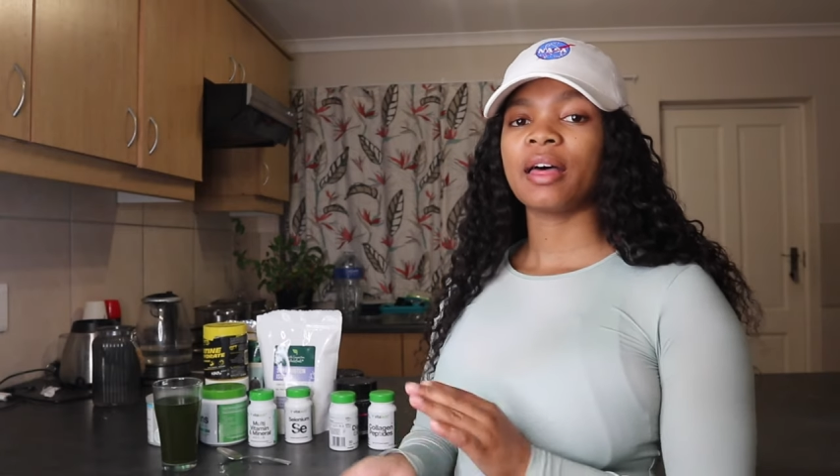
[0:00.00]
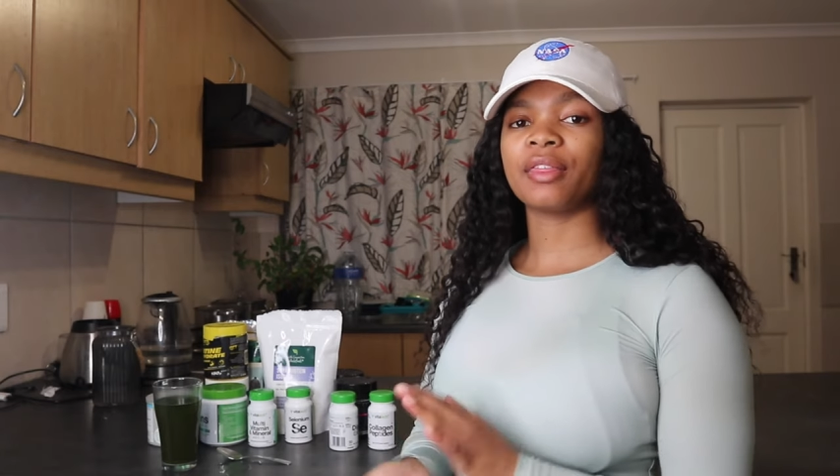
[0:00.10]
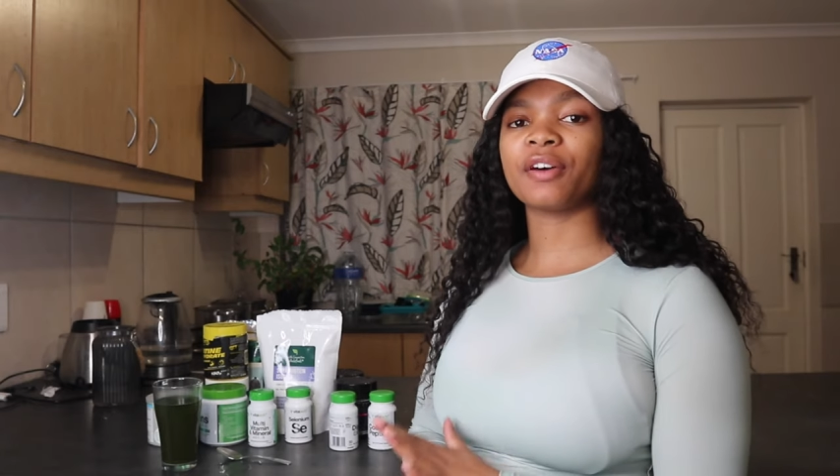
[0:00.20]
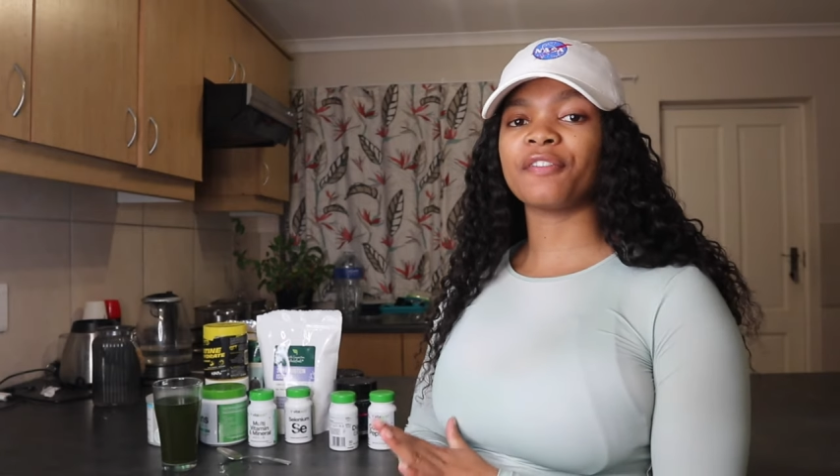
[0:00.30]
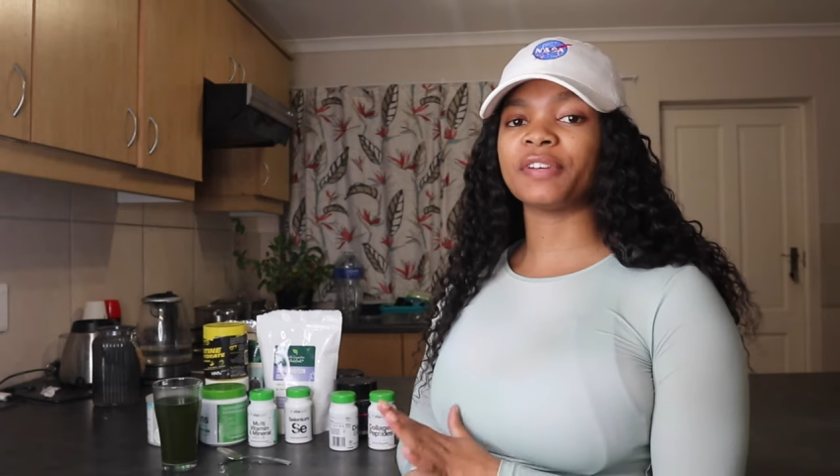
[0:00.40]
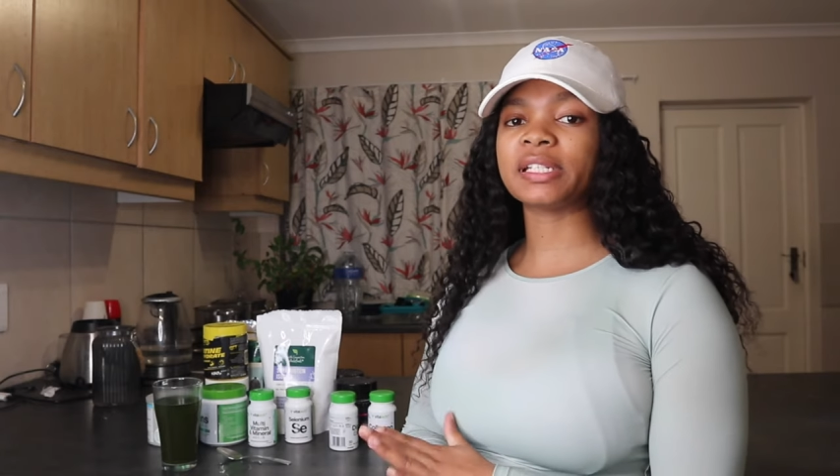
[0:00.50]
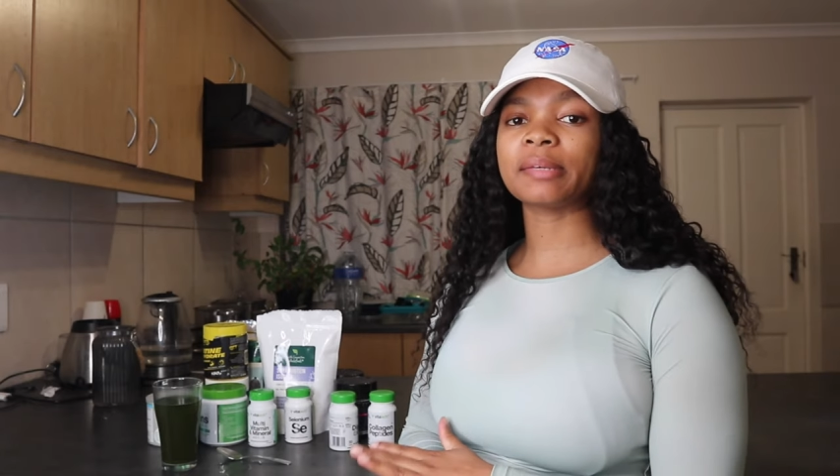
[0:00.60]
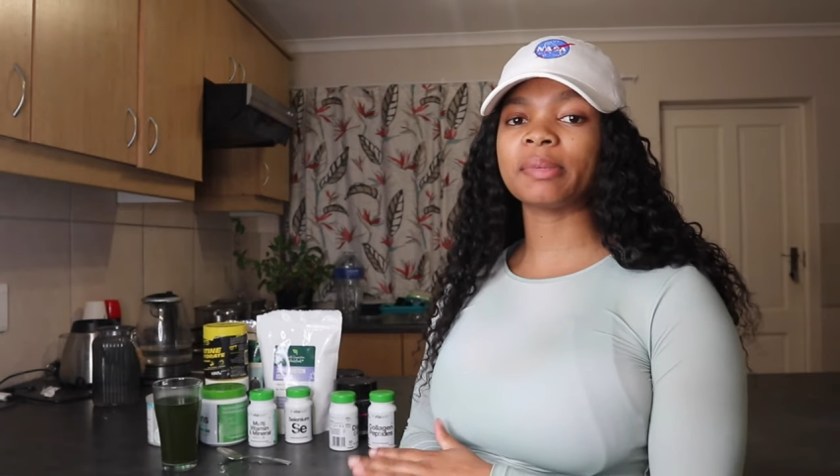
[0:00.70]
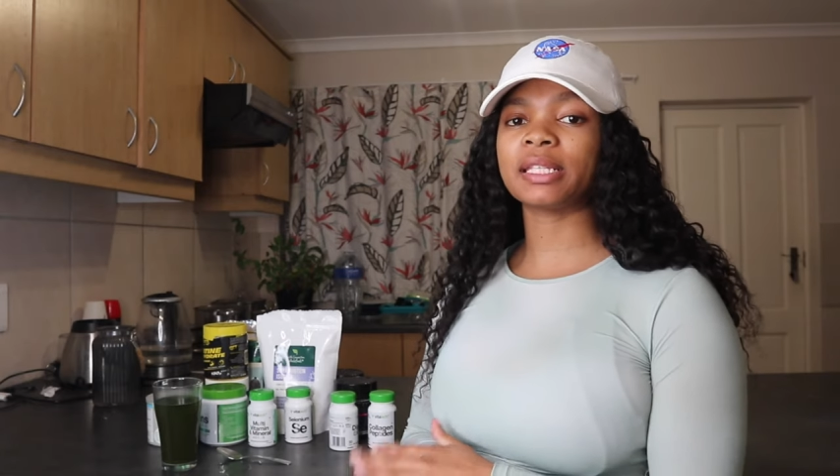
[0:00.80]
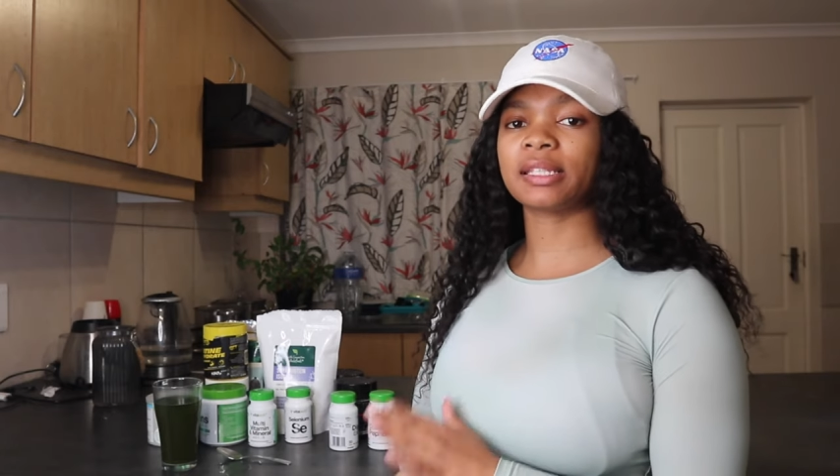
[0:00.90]
the
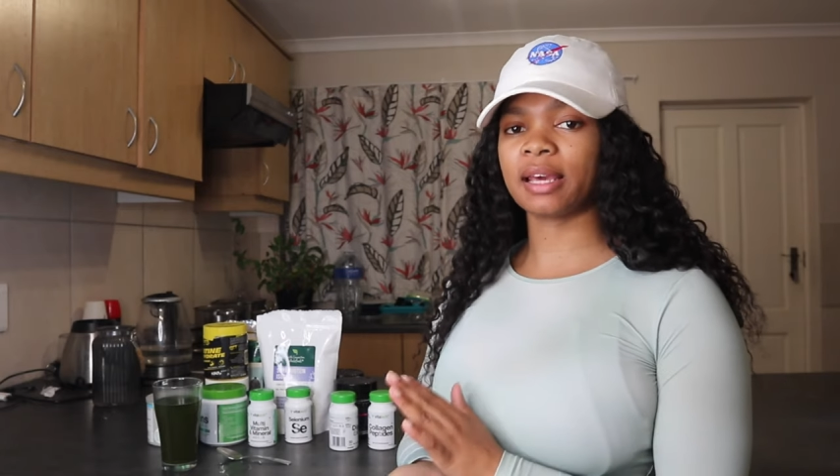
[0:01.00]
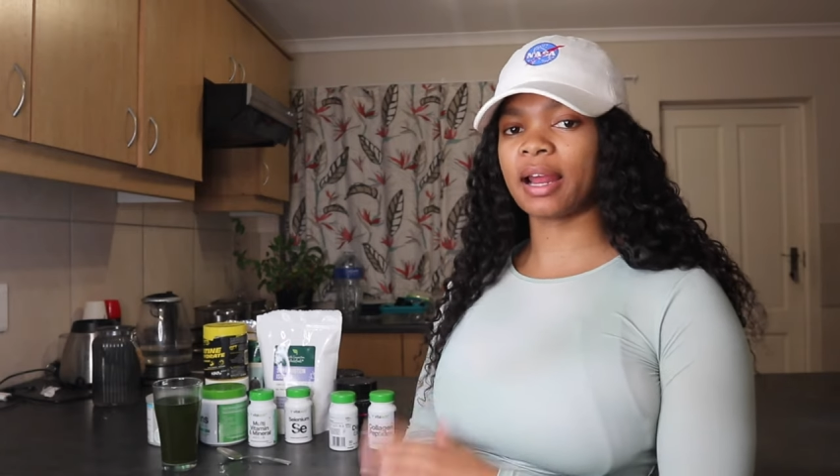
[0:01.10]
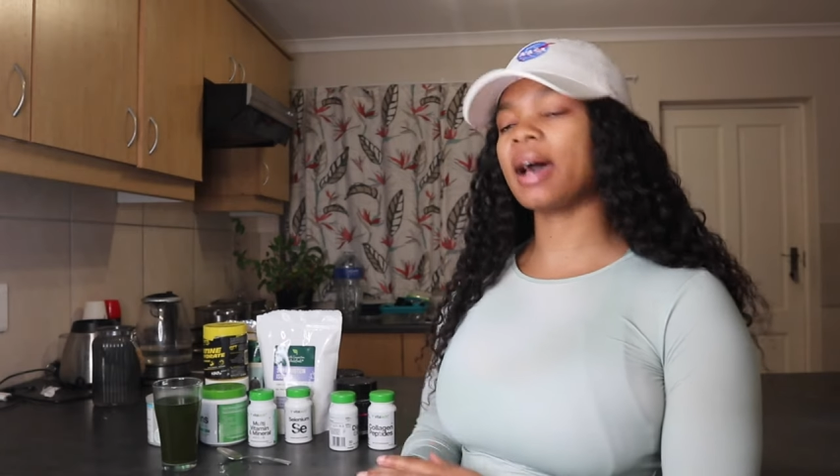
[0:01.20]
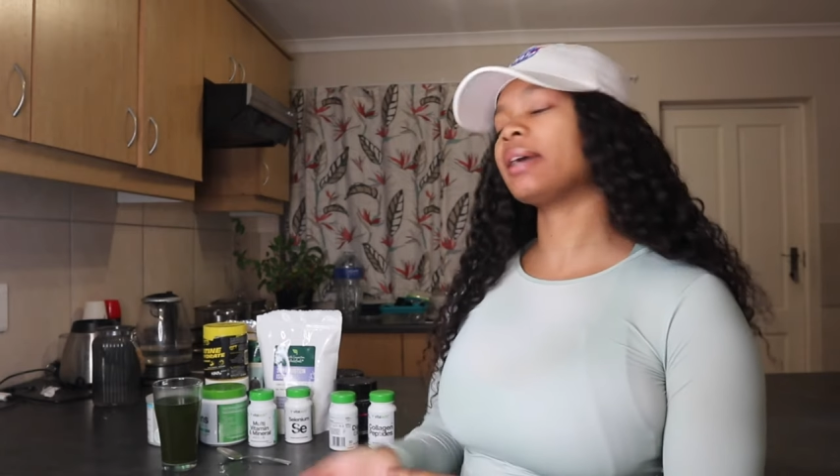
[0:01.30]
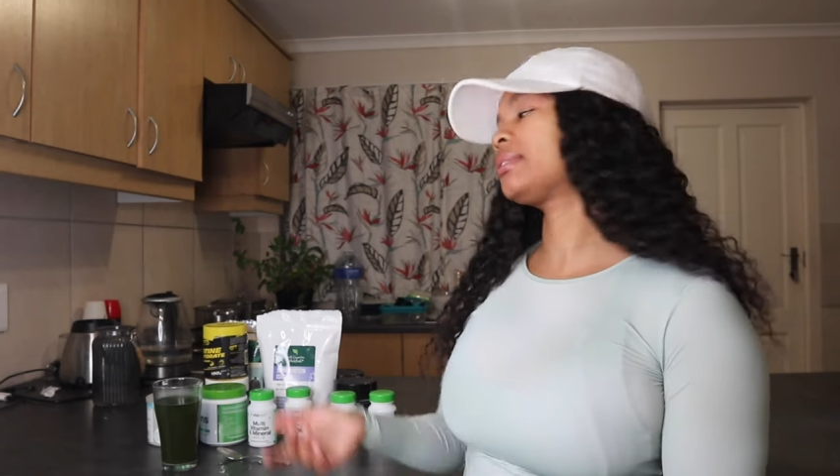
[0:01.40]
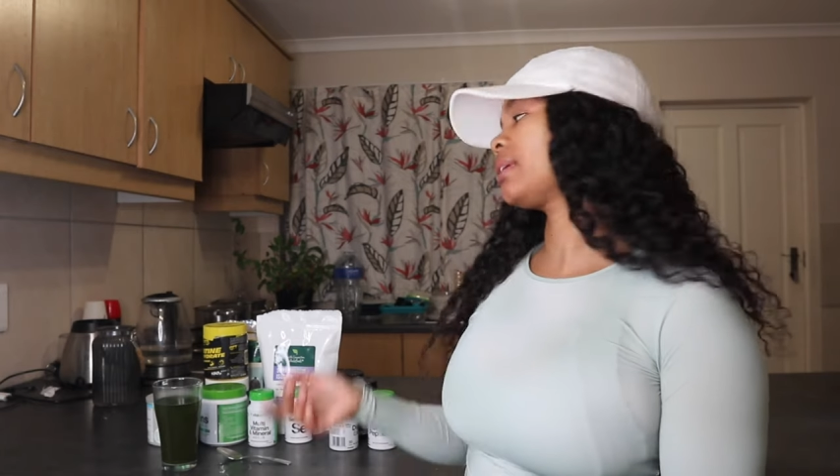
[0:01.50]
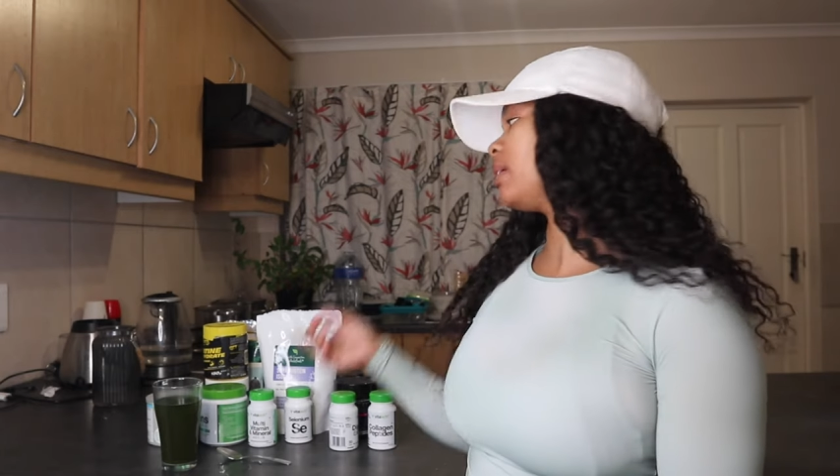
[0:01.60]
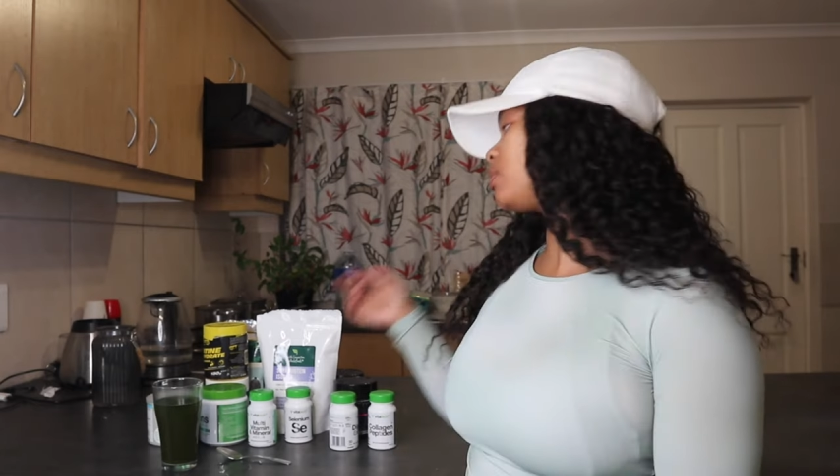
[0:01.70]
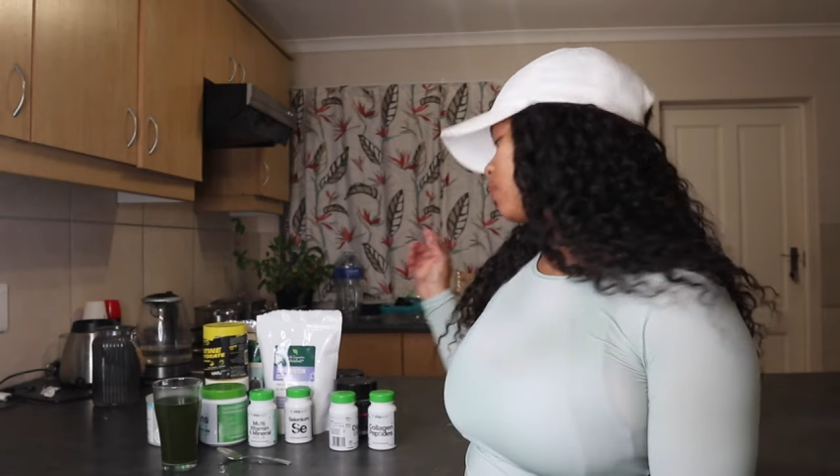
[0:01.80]
vitamins that I take. So